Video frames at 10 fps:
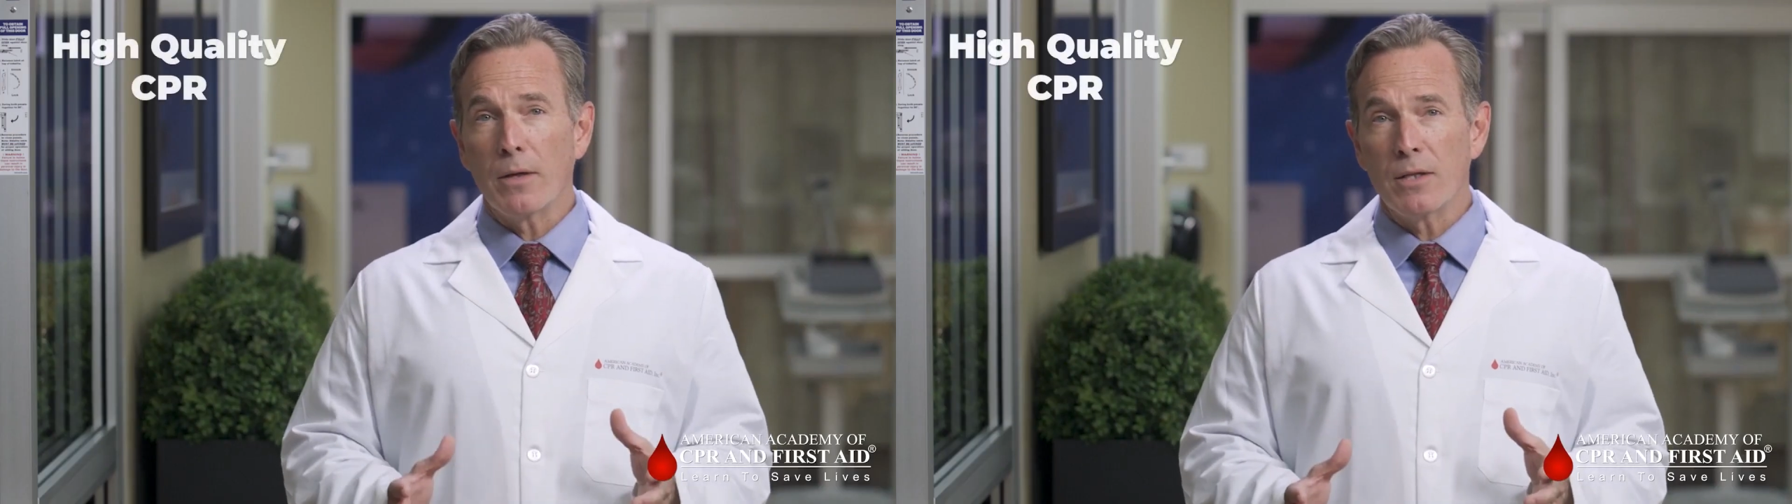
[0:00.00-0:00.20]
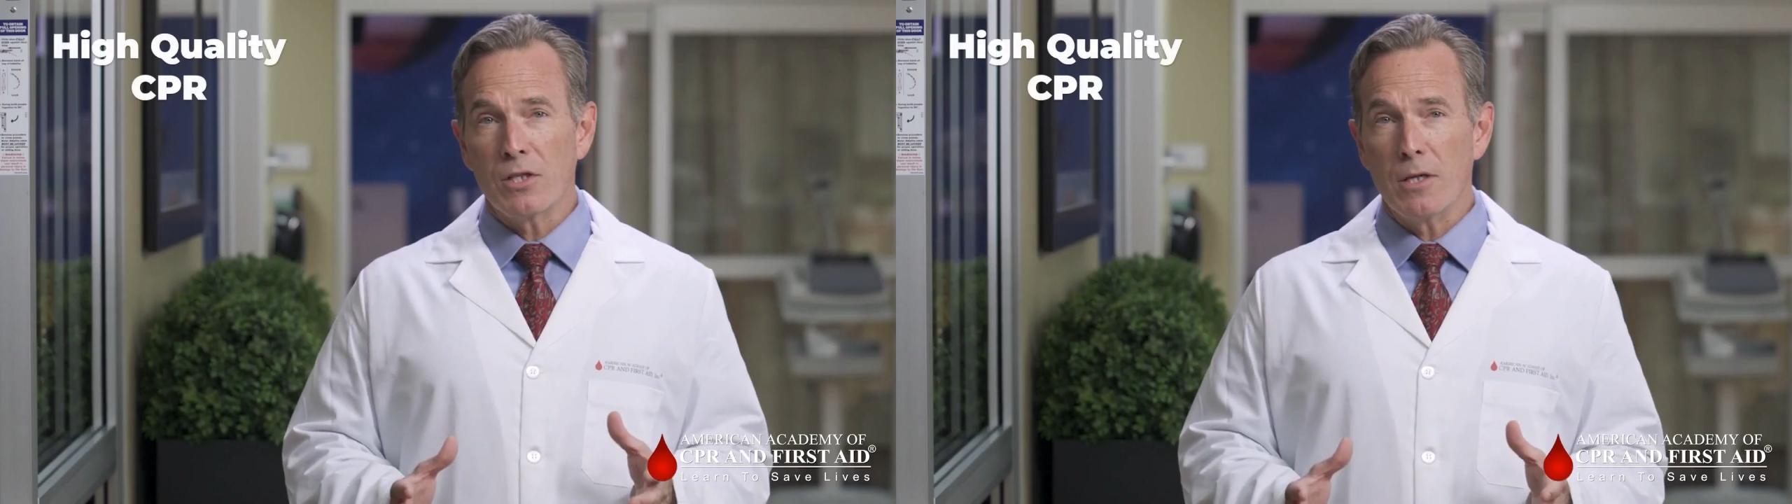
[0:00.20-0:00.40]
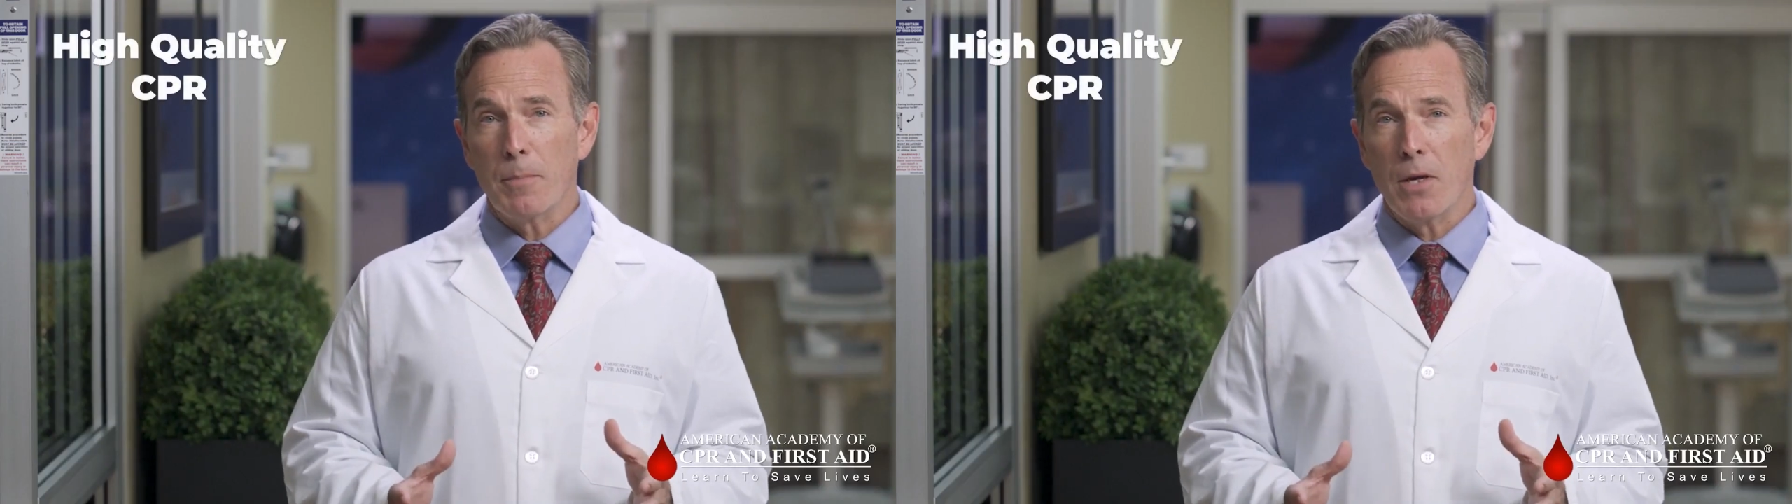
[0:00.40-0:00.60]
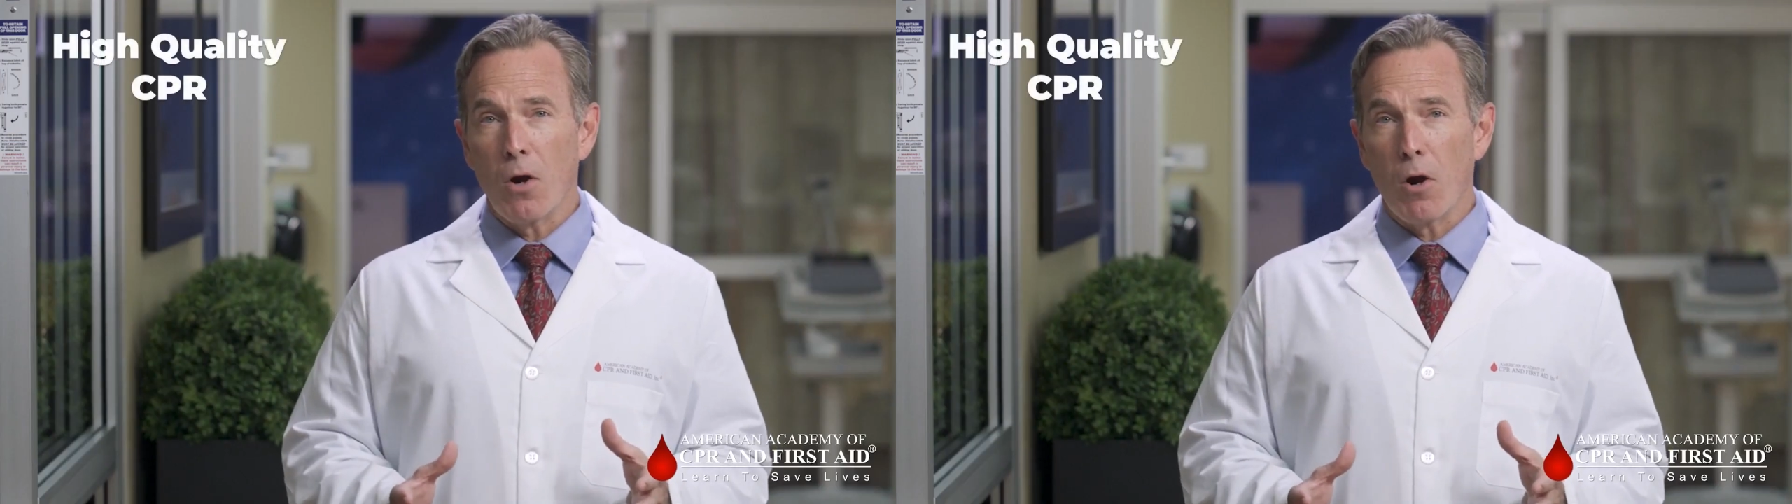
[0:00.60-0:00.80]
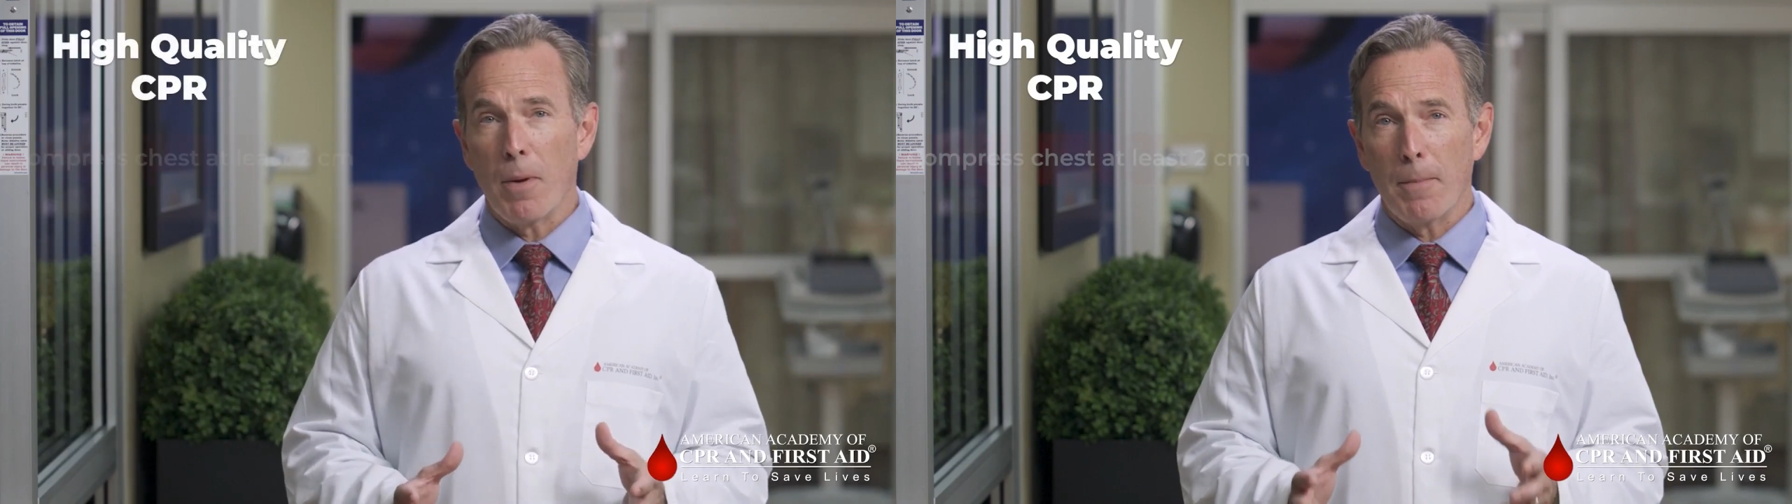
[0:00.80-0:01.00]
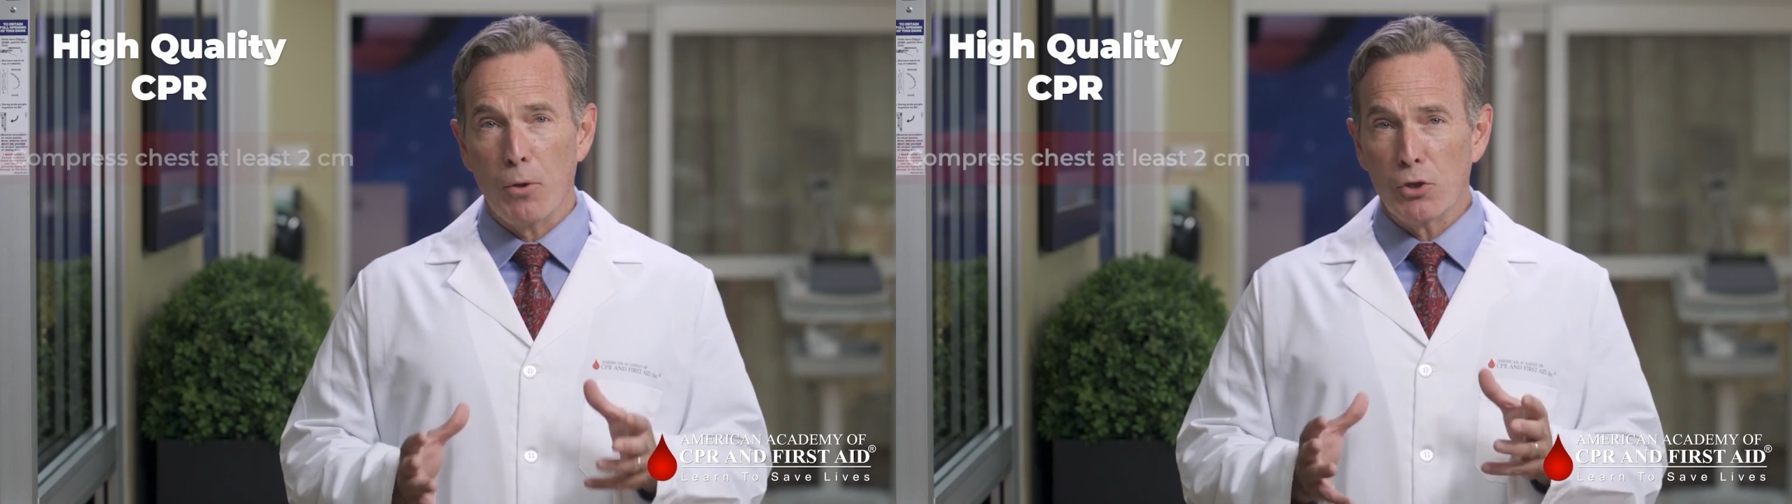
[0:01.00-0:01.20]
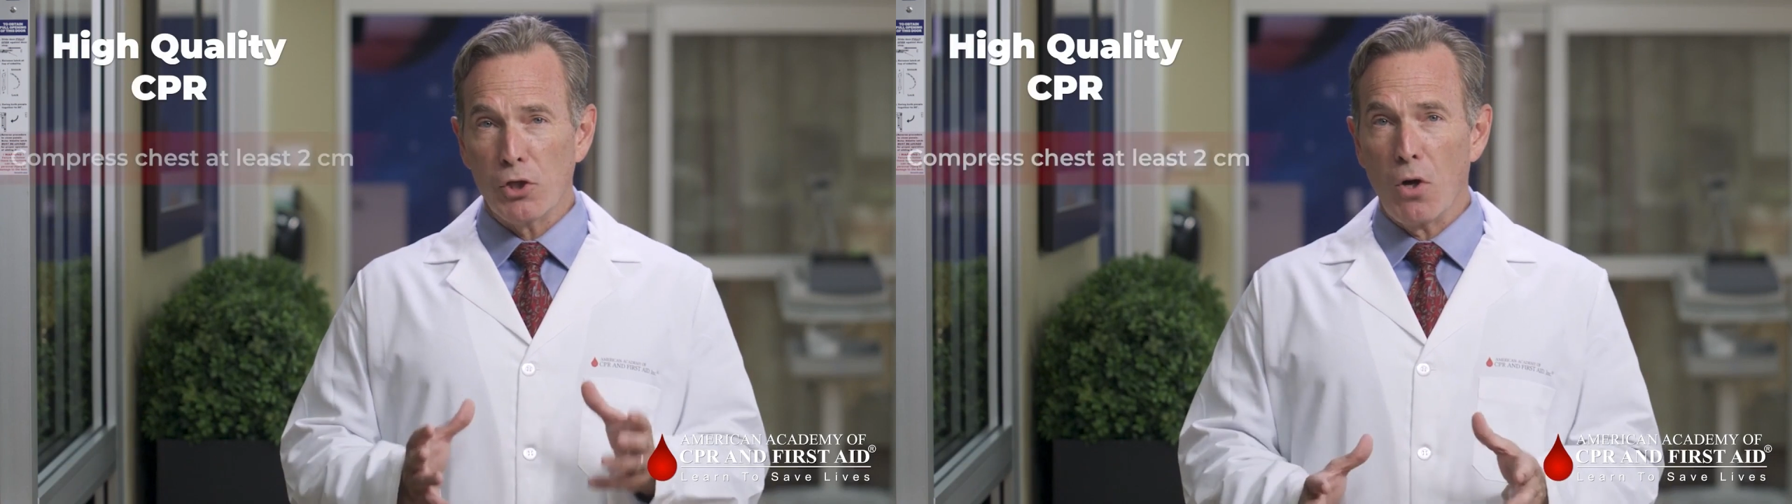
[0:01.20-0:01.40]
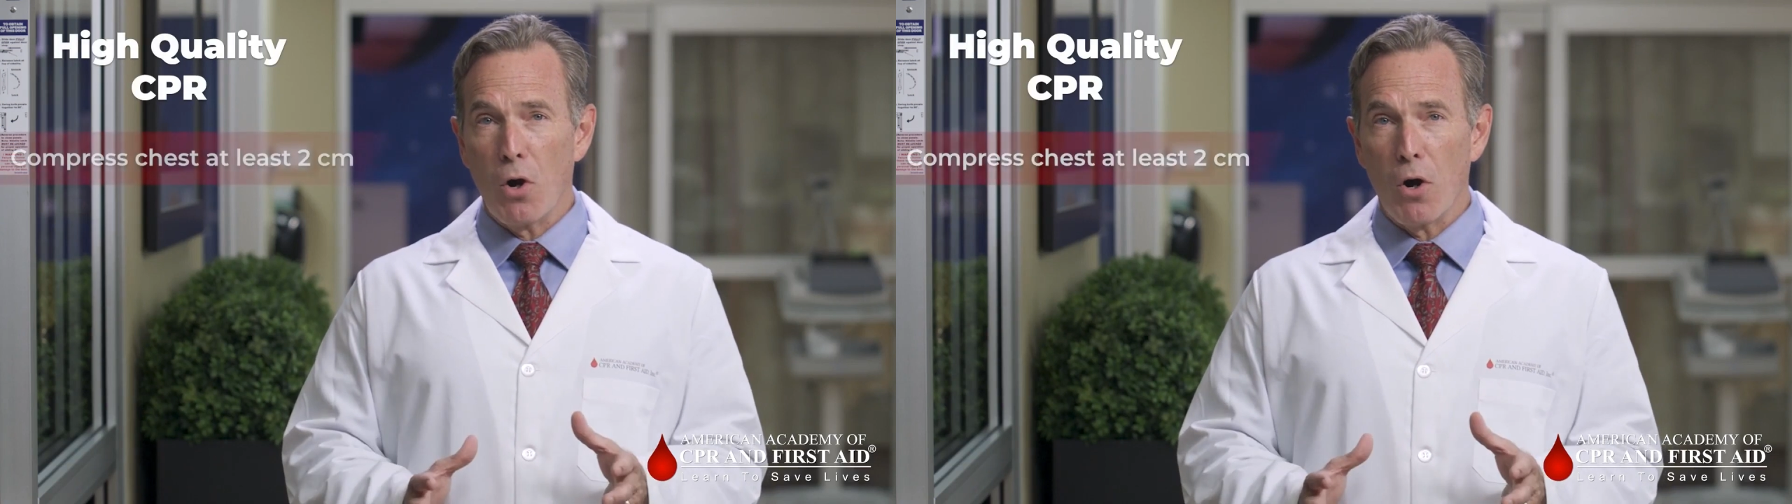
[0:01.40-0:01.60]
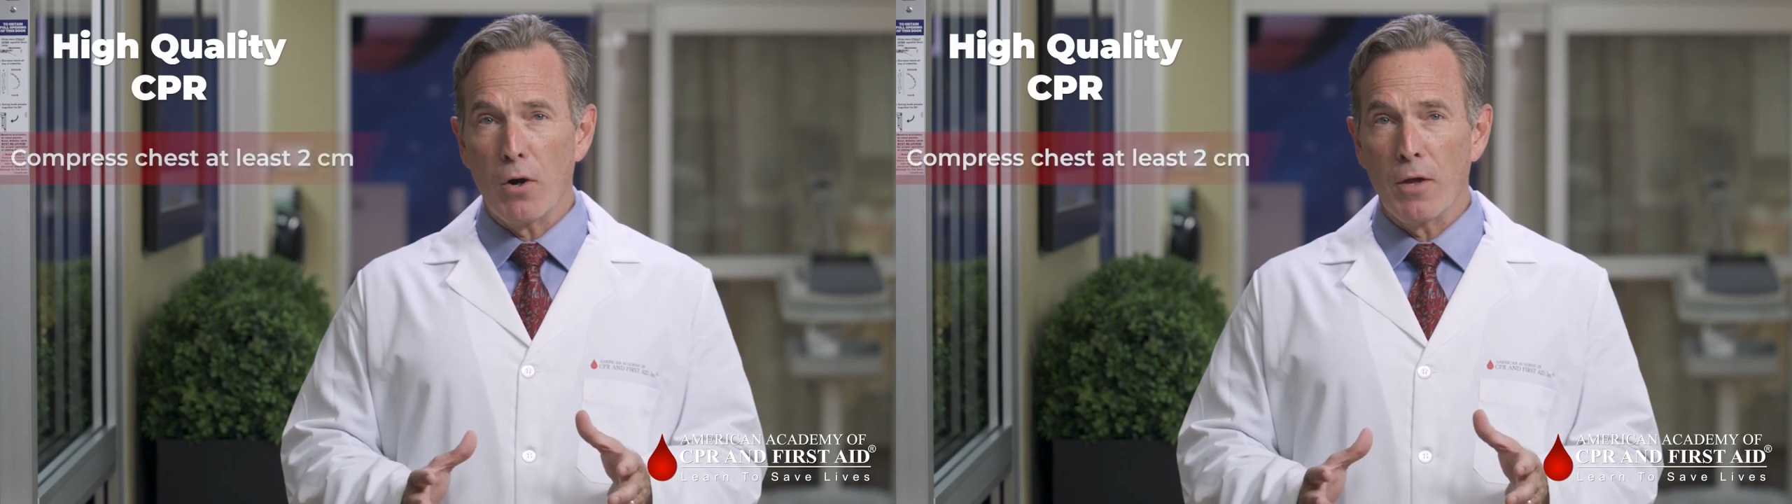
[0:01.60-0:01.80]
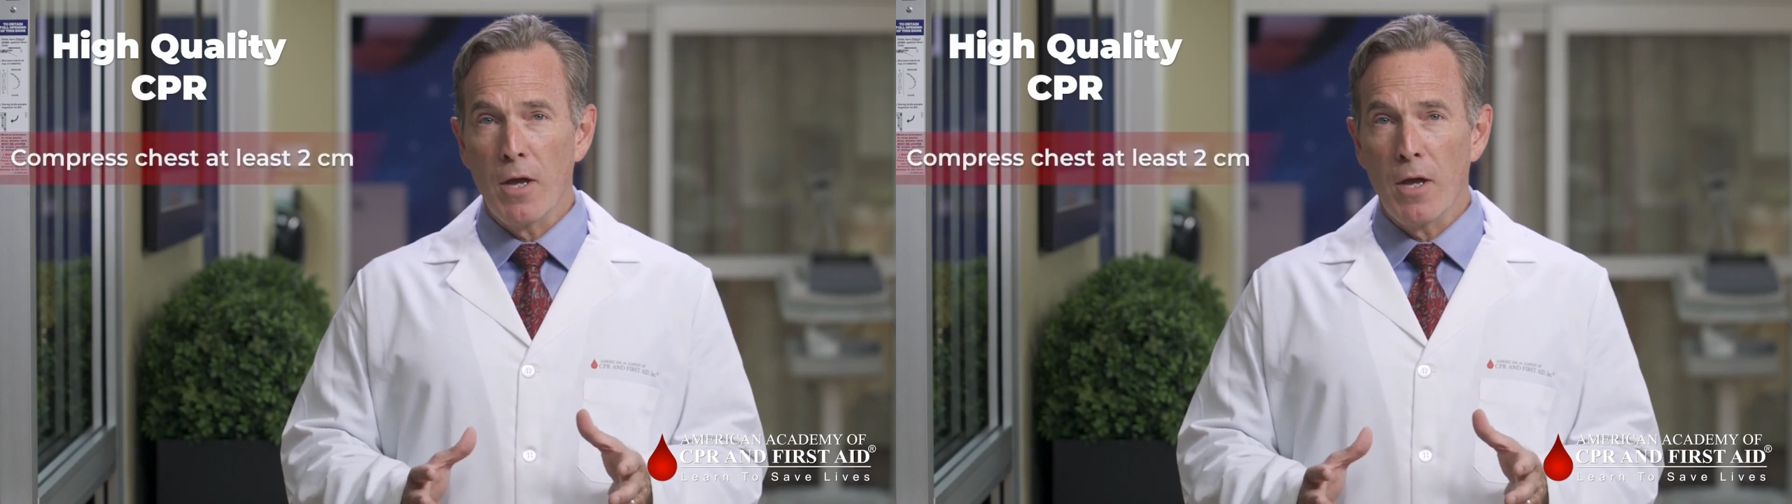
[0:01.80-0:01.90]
CPR by pushing hard,